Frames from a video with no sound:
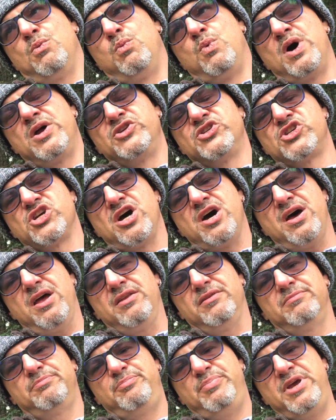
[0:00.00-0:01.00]
one-shot
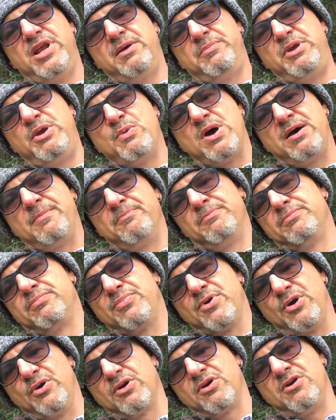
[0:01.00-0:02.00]
PWM
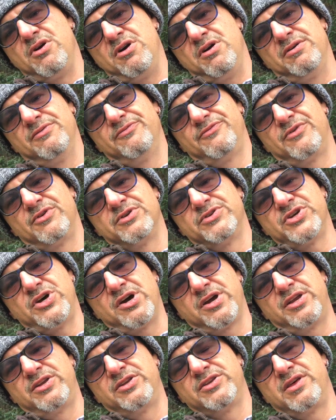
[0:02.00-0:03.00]
protocol for
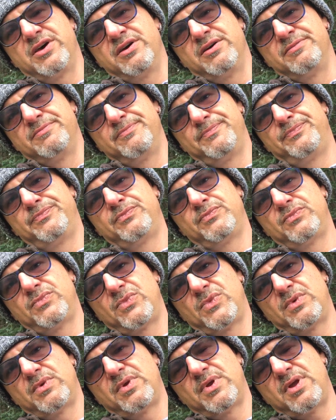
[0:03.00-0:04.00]
talking to the
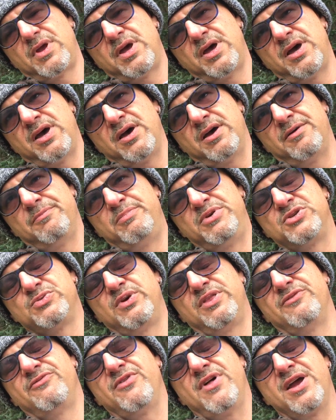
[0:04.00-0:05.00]

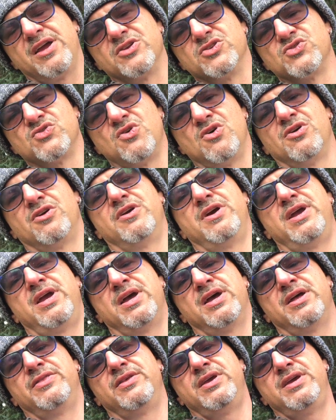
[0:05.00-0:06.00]
between the flight controller
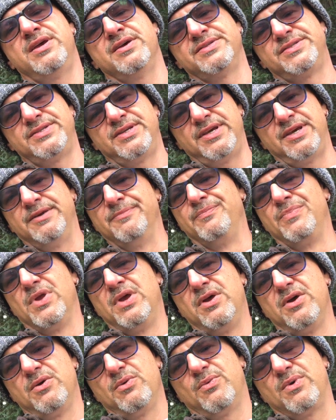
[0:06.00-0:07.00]
and the ESC,
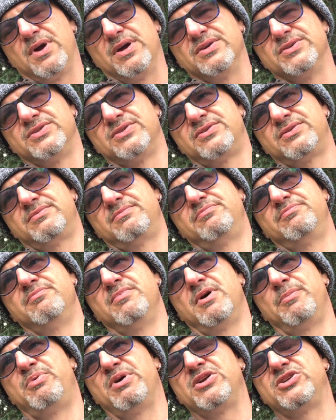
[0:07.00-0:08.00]
whereas
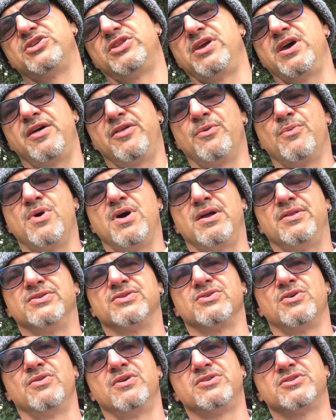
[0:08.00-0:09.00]
a bunch of the other
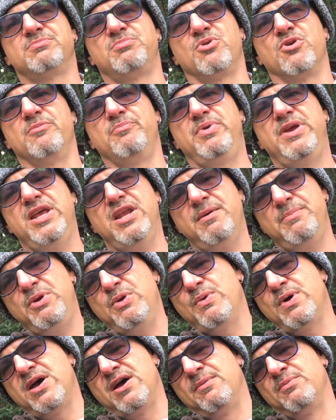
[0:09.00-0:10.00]
ones only support
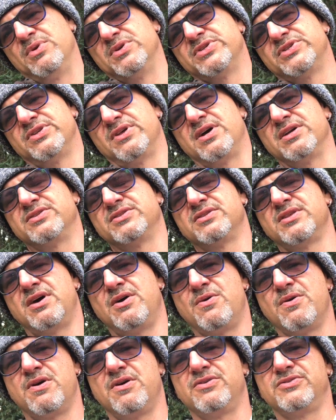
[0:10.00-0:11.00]
PWM, which is a lot
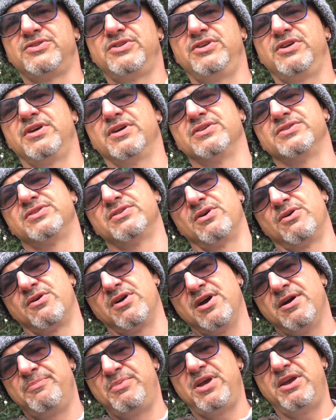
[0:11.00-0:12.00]
slower, so you got a
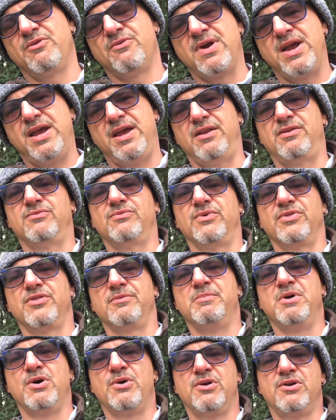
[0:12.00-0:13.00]
slower update rate with
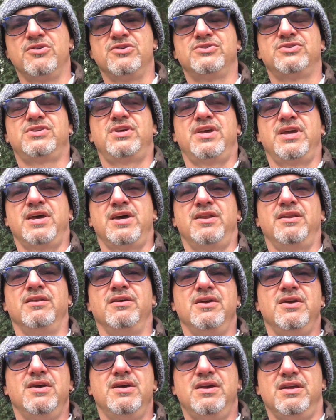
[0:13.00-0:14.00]
the motors, and
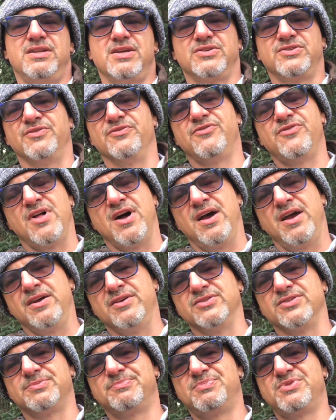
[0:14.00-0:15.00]
it doesn't fly
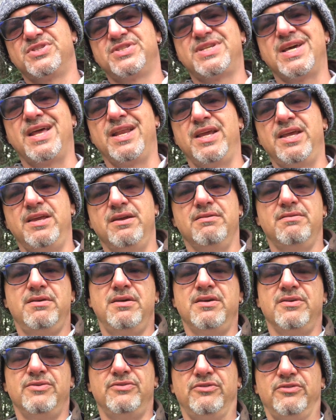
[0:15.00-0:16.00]
as steady
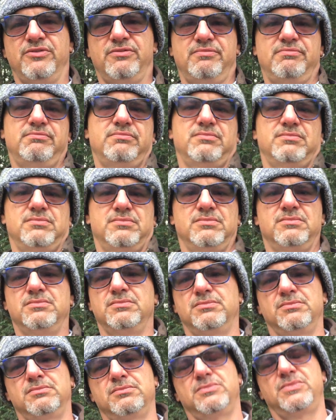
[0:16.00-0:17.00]
as
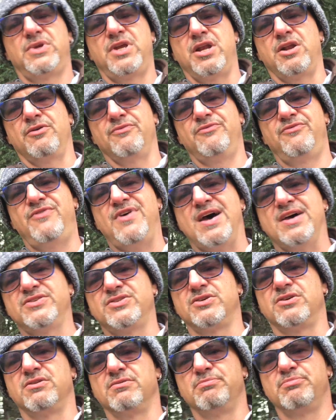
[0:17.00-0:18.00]

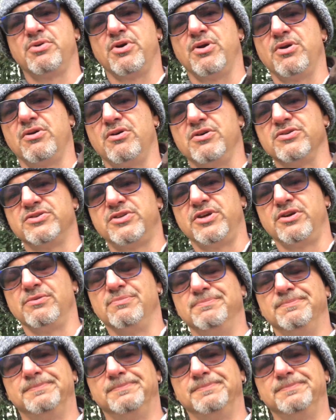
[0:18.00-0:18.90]
faster protocols do.